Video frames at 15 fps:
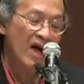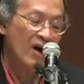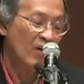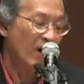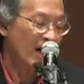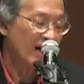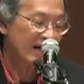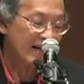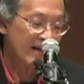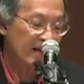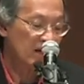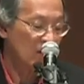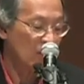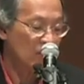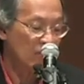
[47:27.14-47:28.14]
While
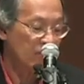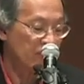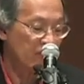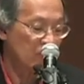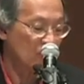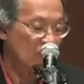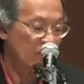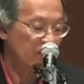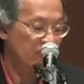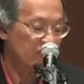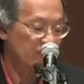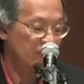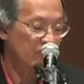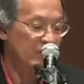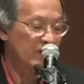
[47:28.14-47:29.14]
ginkgos along a
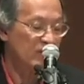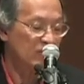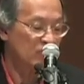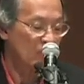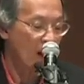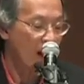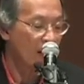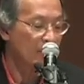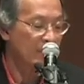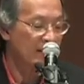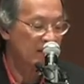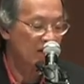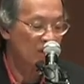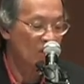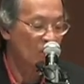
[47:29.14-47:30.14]
street
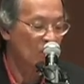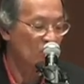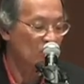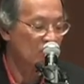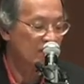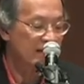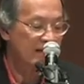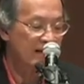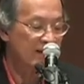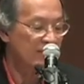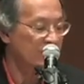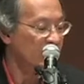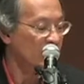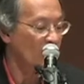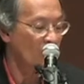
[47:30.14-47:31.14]
dropping gold
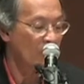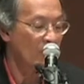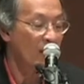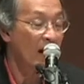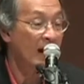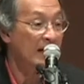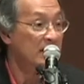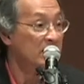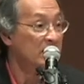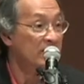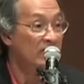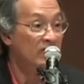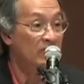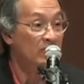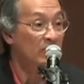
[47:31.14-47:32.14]
leaves are
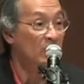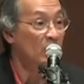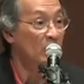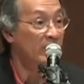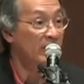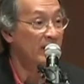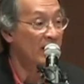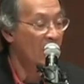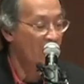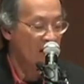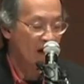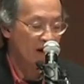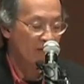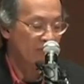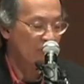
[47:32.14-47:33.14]
mindless beauty
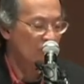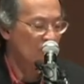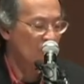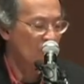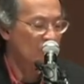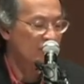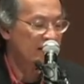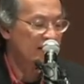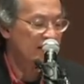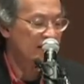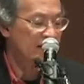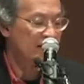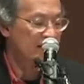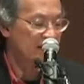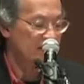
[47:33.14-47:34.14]
of the
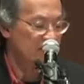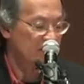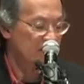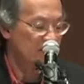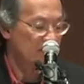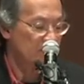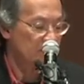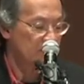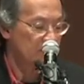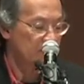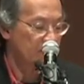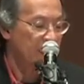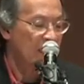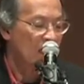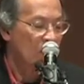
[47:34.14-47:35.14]
quotidian.
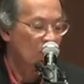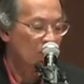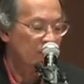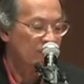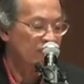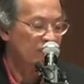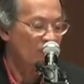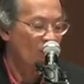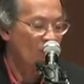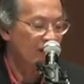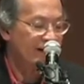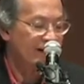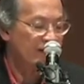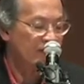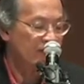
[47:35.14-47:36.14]
Once thought
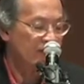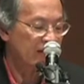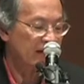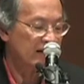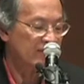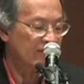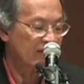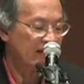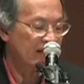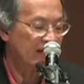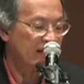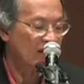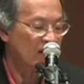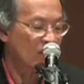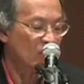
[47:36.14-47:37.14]
extinct, the
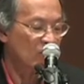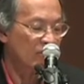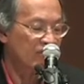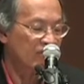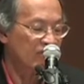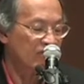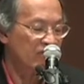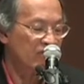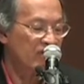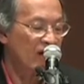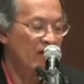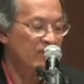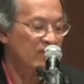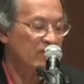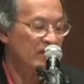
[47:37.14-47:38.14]
ginkgo was
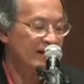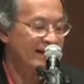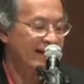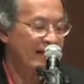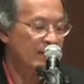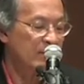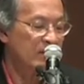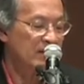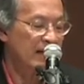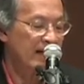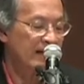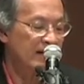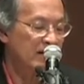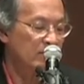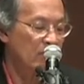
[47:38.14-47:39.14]
discovered in
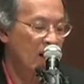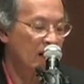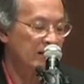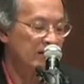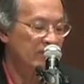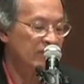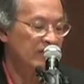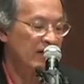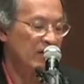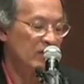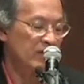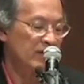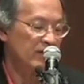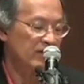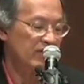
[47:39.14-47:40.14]
Himalayan
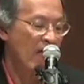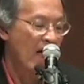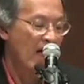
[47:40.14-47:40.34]
monasteries